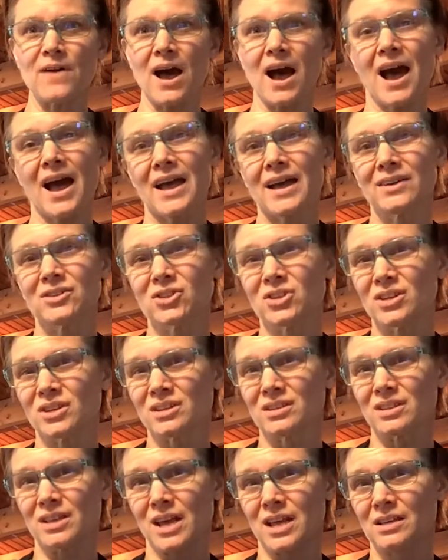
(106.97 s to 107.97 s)
I actually
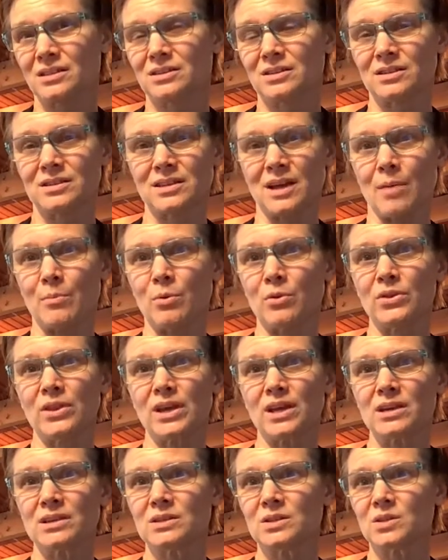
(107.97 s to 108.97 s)
like to double this.